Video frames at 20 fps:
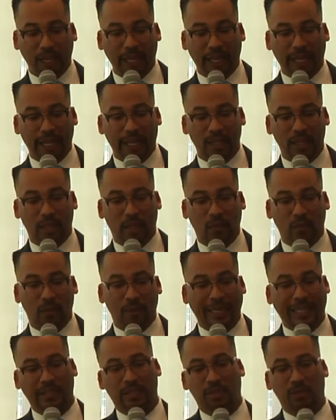And we're
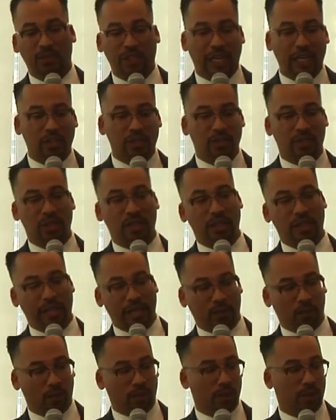making some changes to the
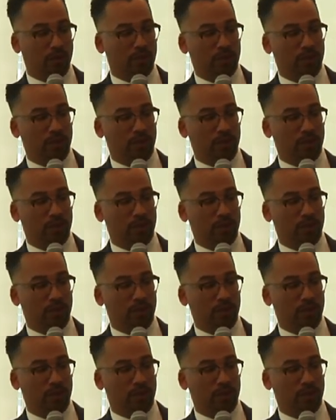network.